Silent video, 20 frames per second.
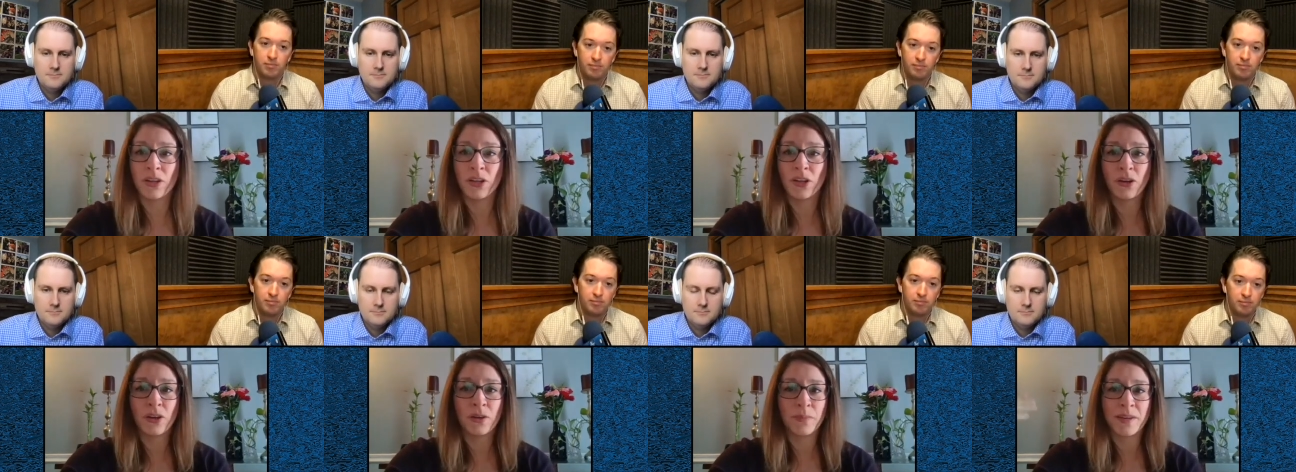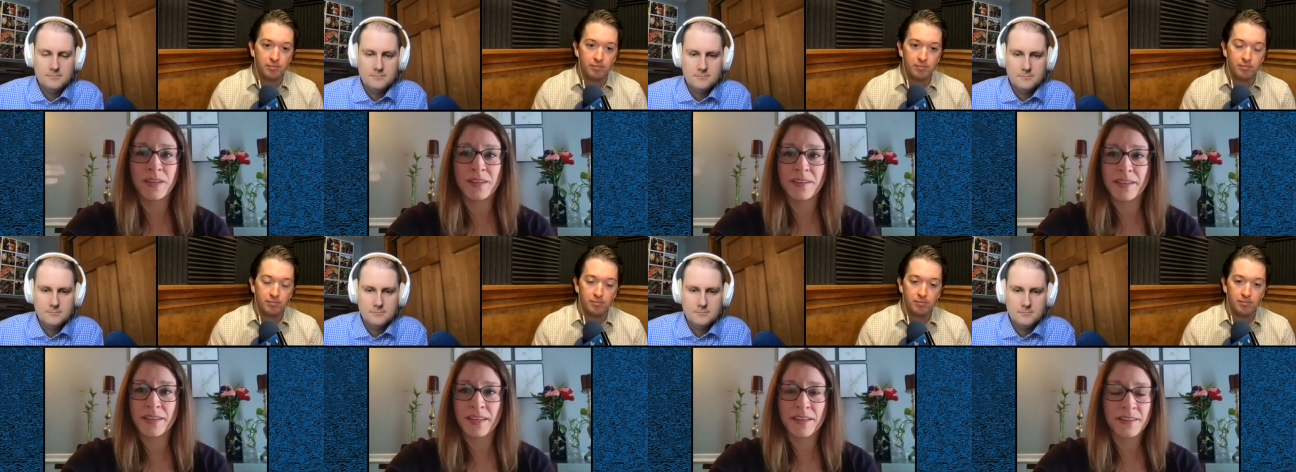Speaker 1: you could be
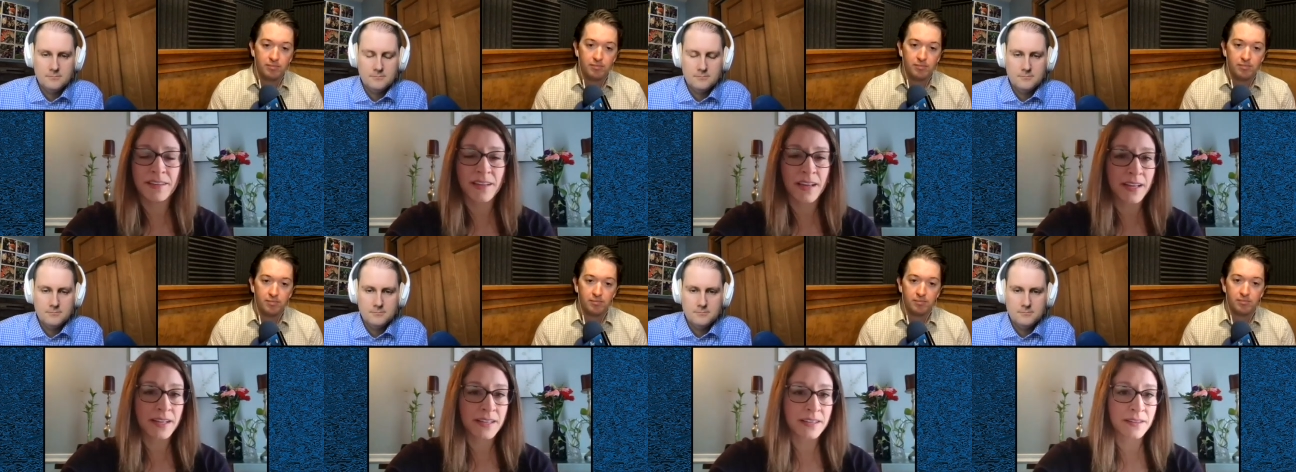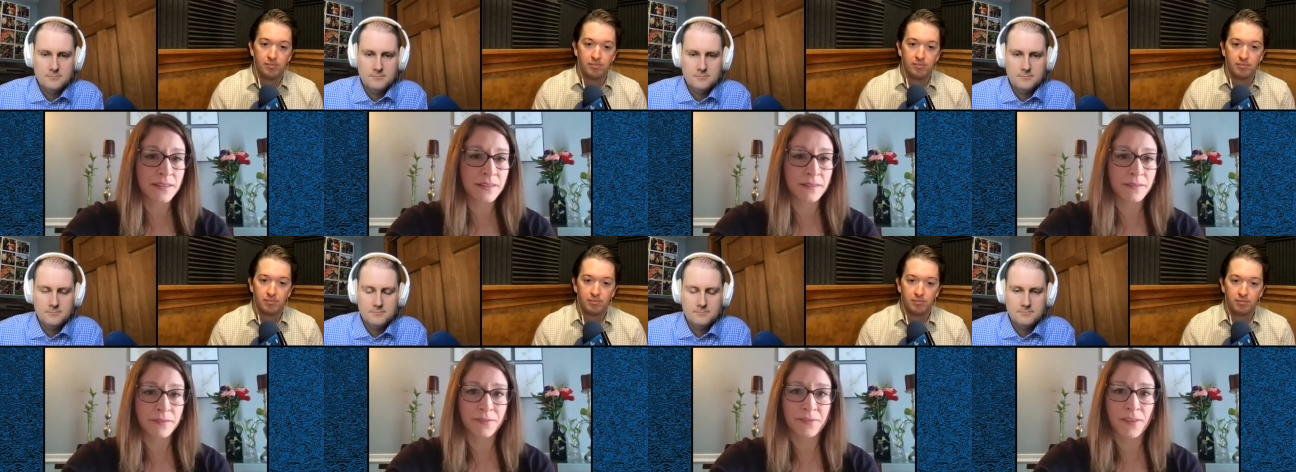seeing signs
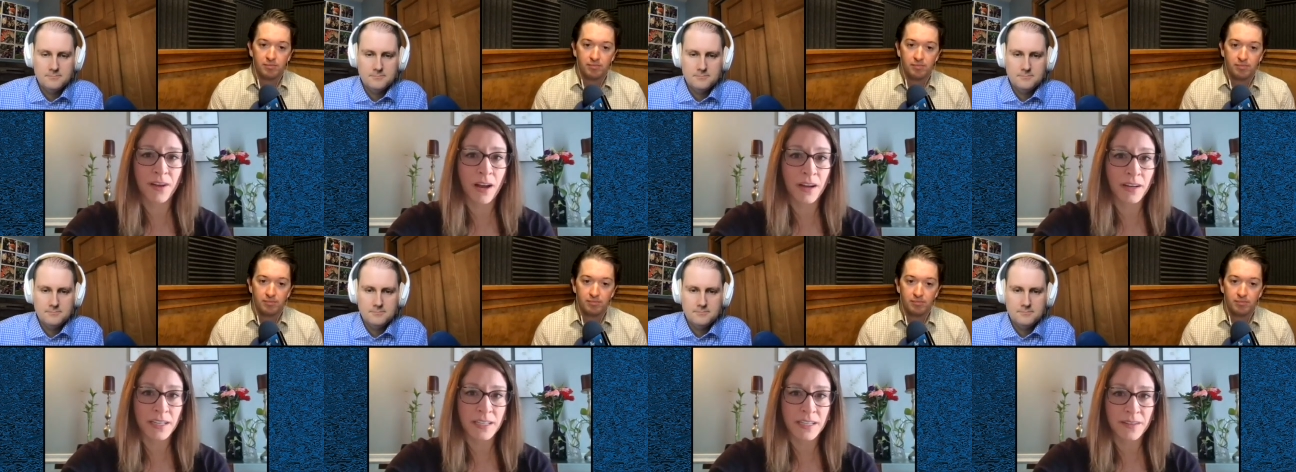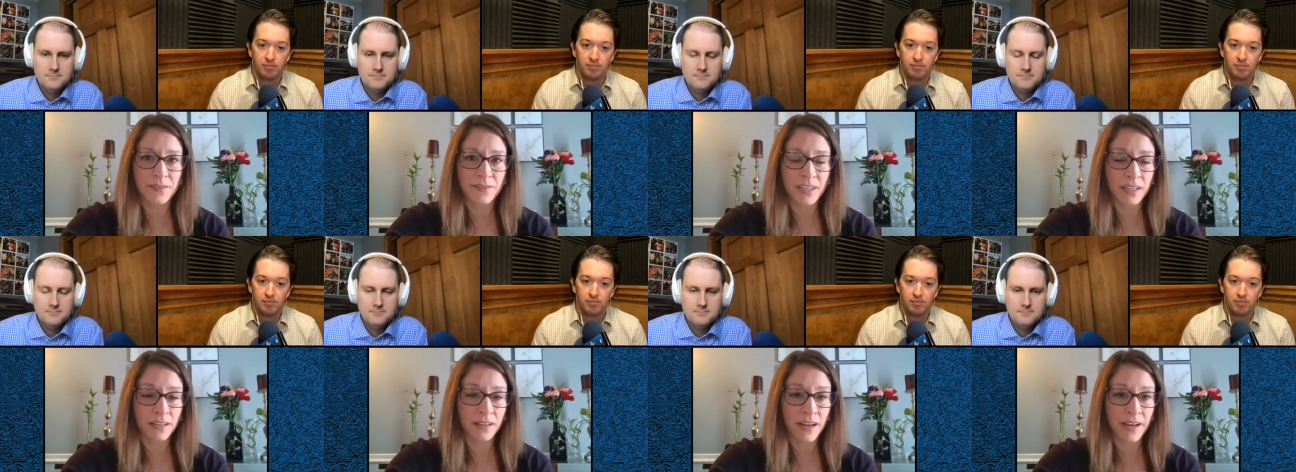of cognitive
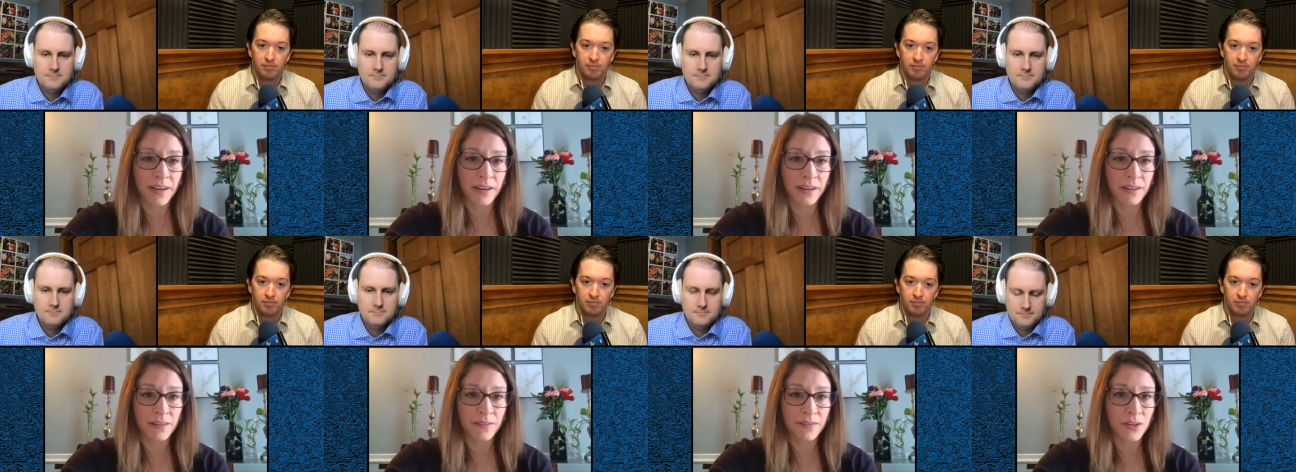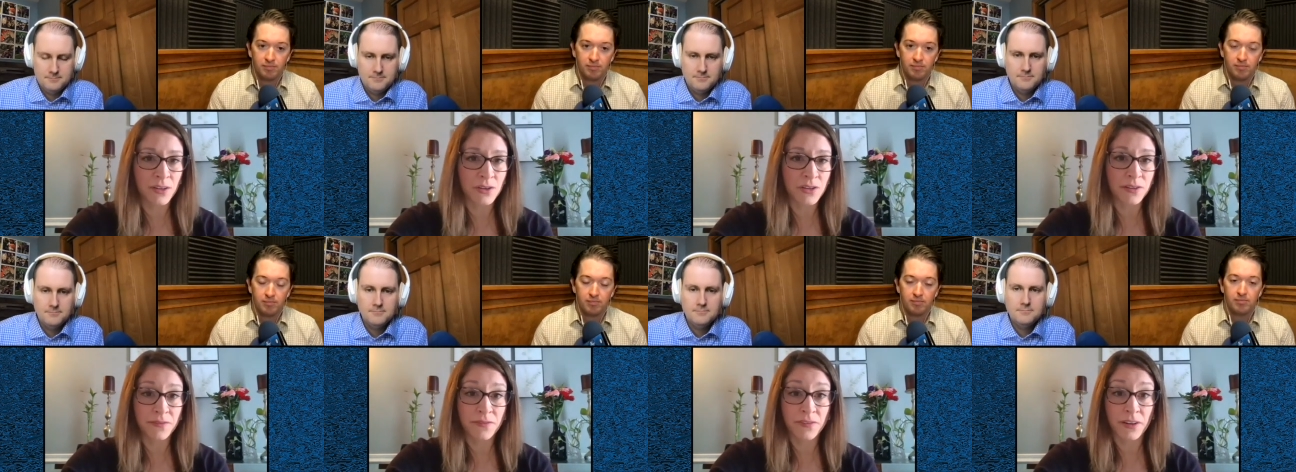decline or
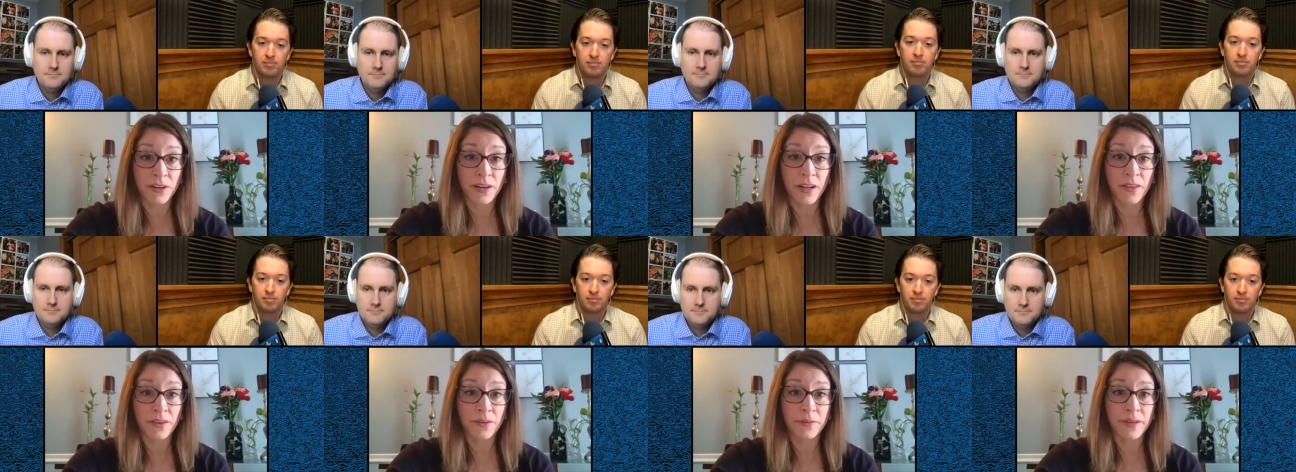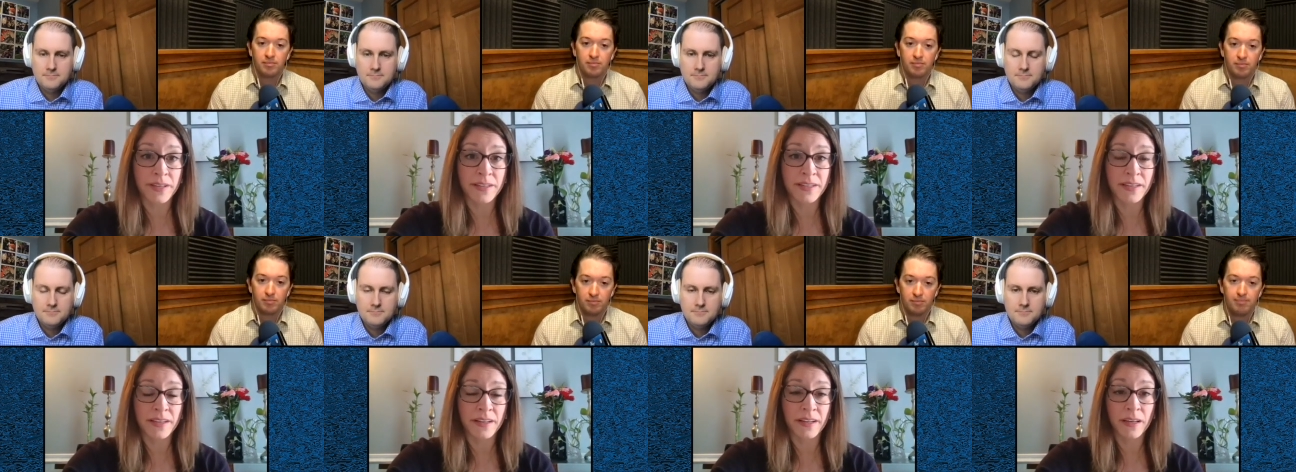confusion for another
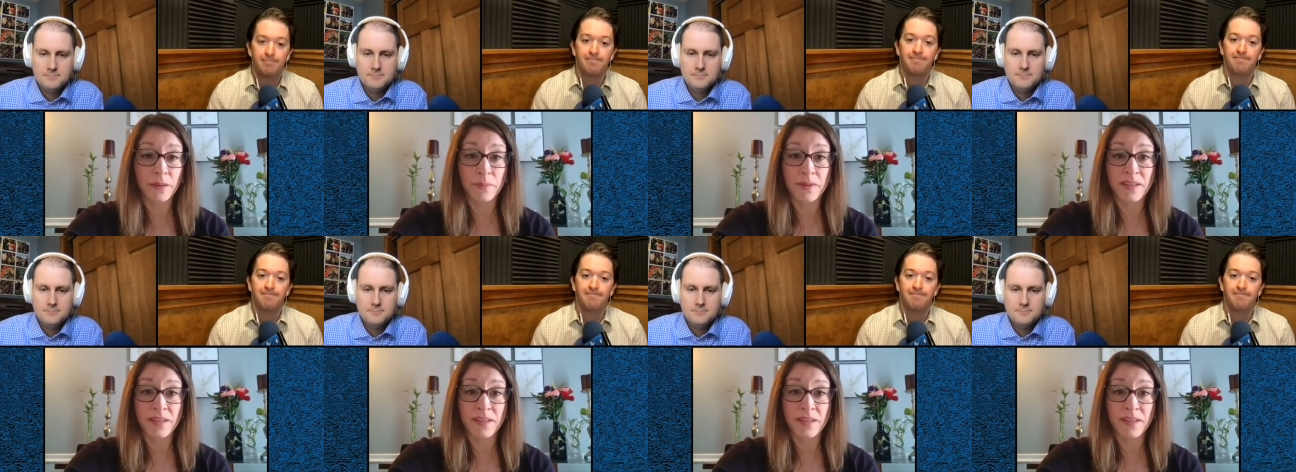reason it could be